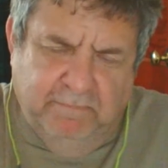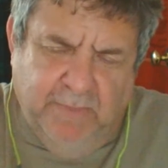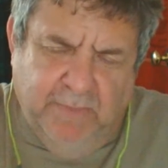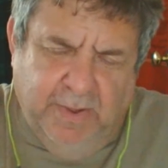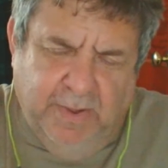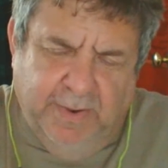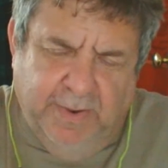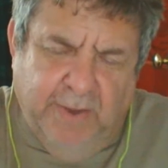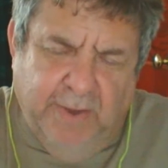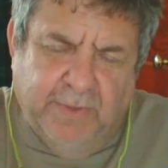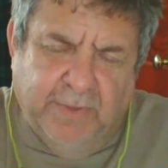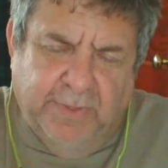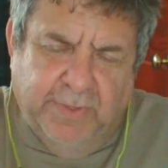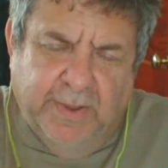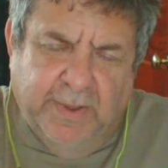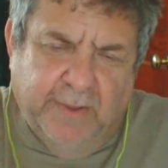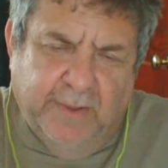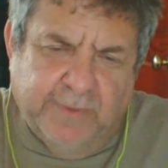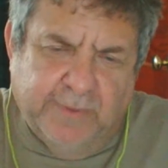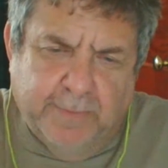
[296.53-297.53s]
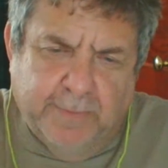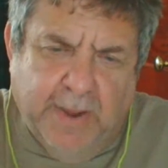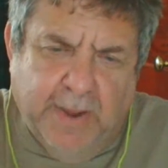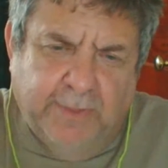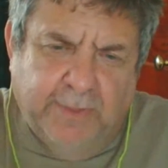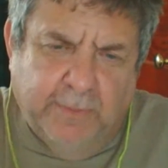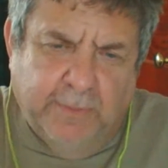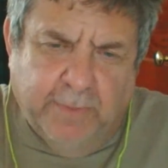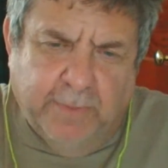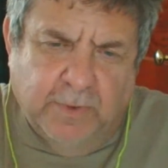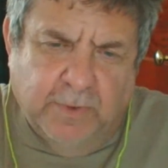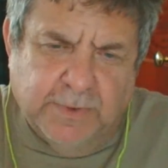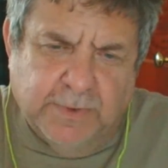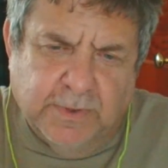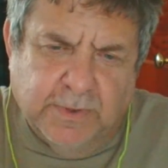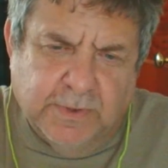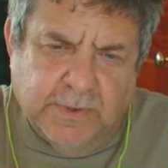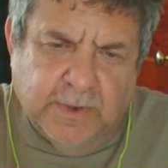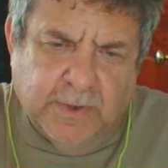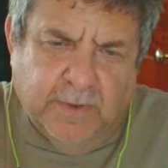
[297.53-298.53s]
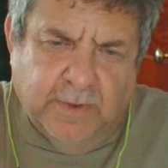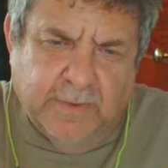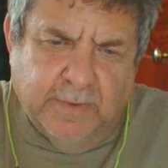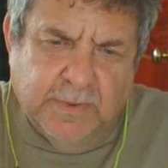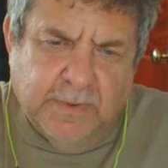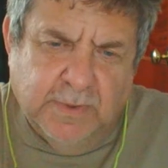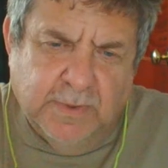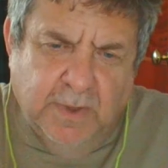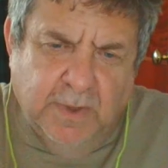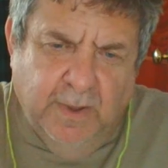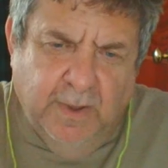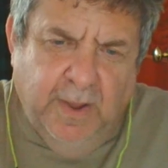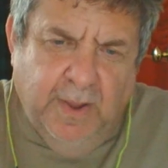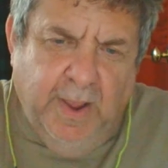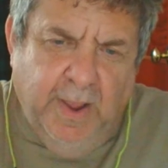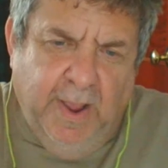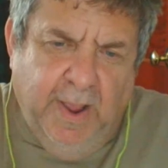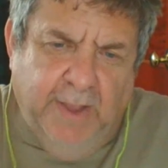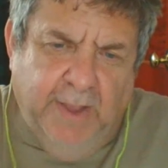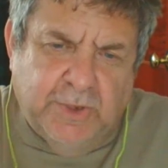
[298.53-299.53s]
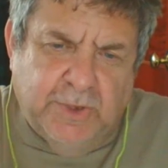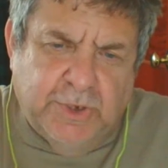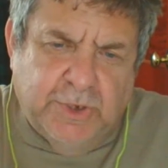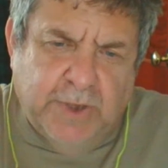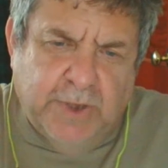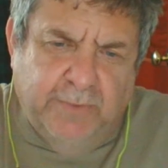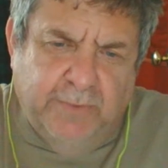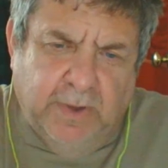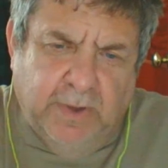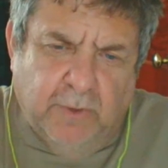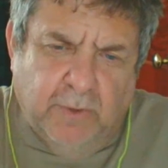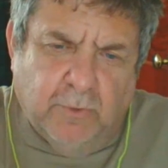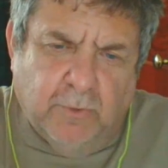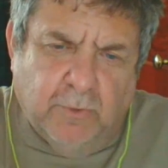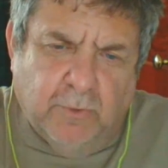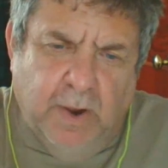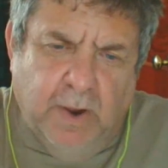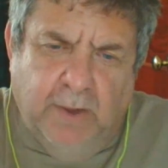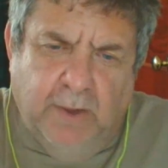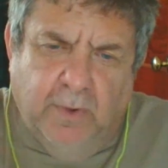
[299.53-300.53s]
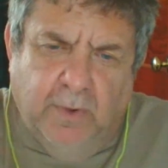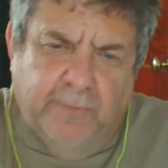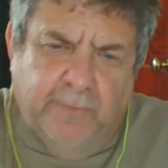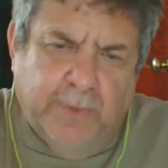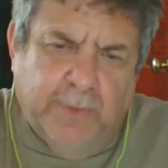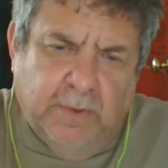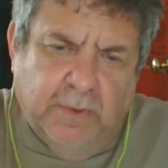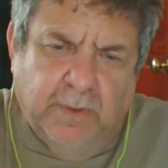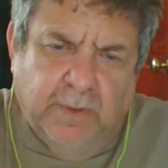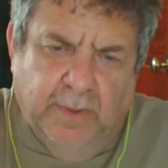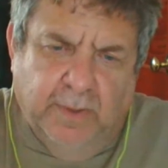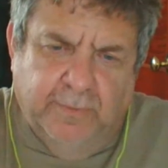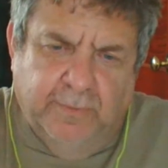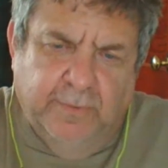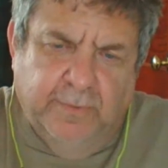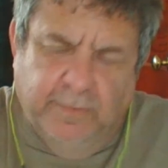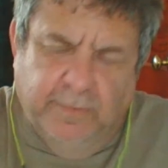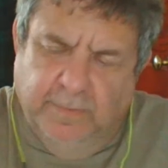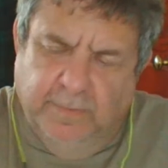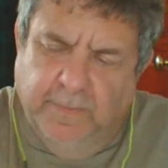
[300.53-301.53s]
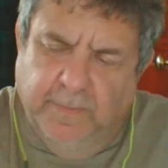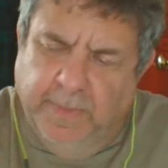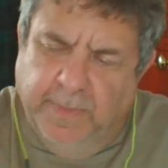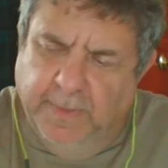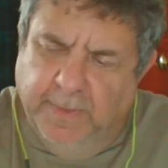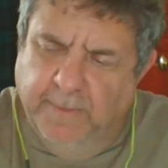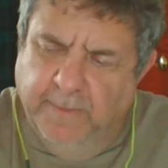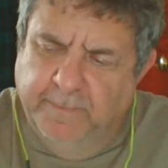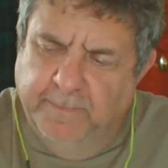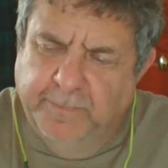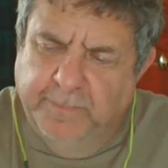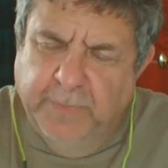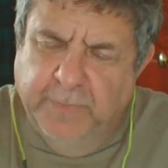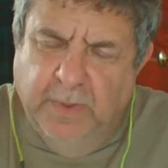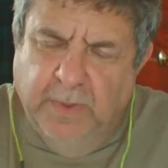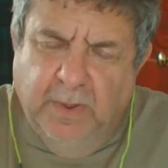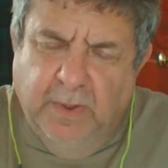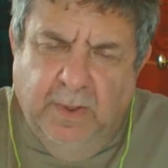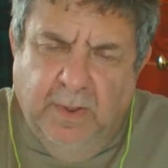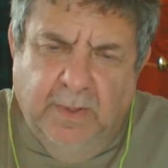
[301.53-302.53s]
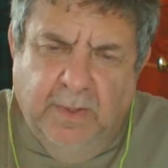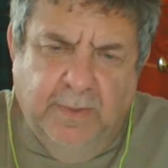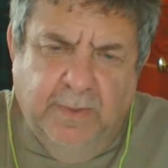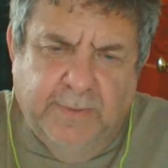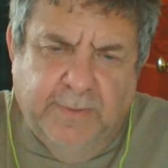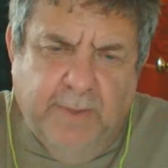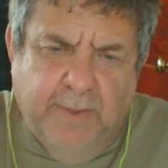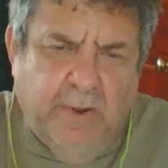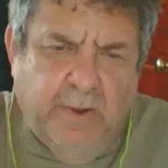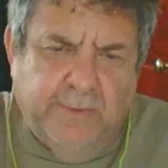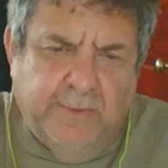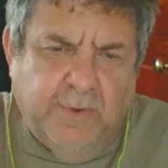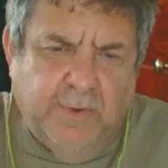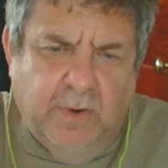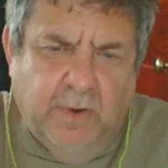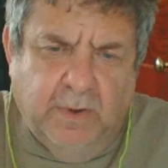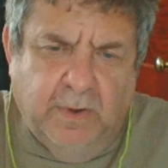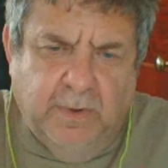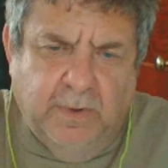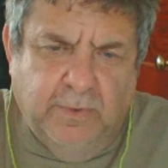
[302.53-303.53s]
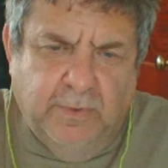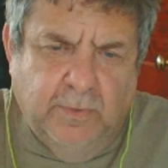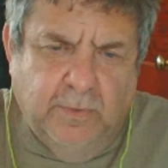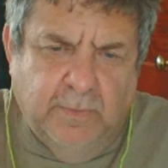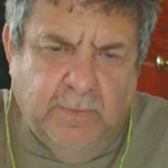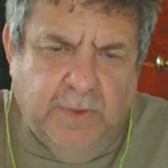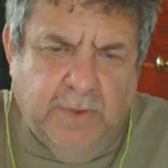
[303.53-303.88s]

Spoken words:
everything else about the Postal Service and shoving it right off the cliff. The Democrats aren't going to do much